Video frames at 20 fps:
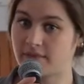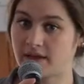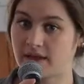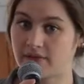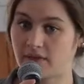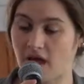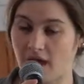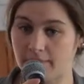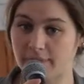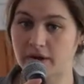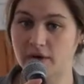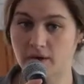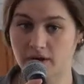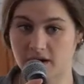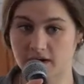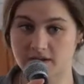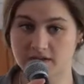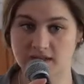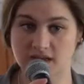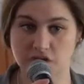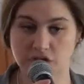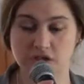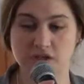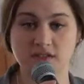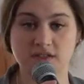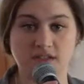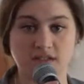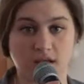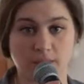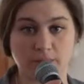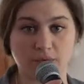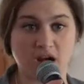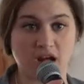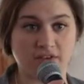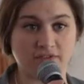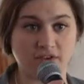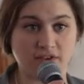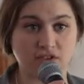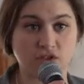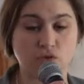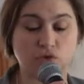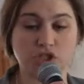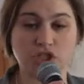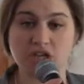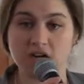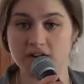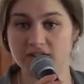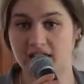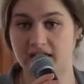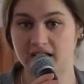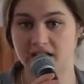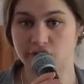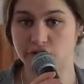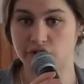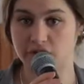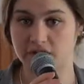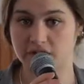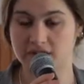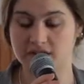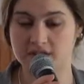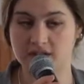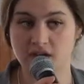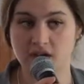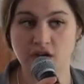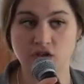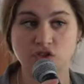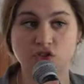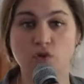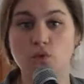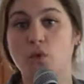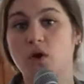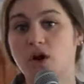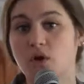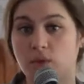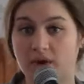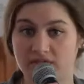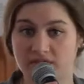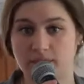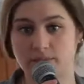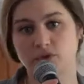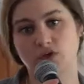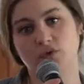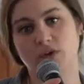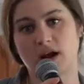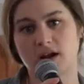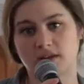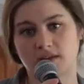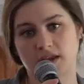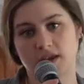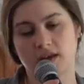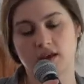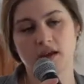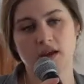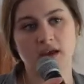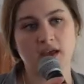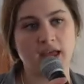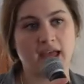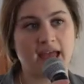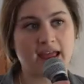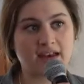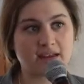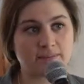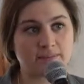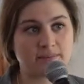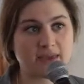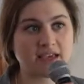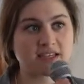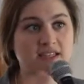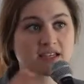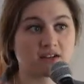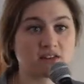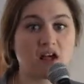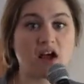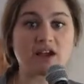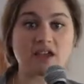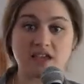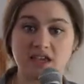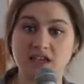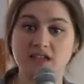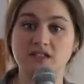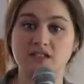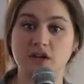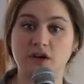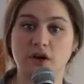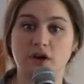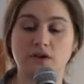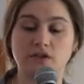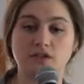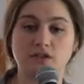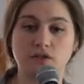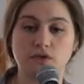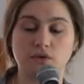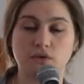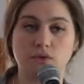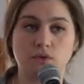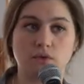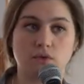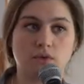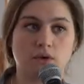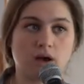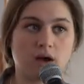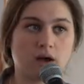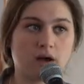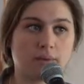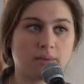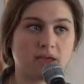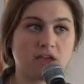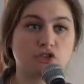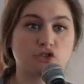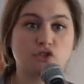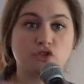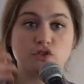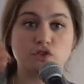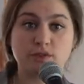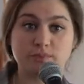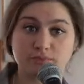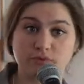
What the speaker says: and lobbying organizations and nonprofits who share that interest to work with them directly. And it makes it a lot easier to introduce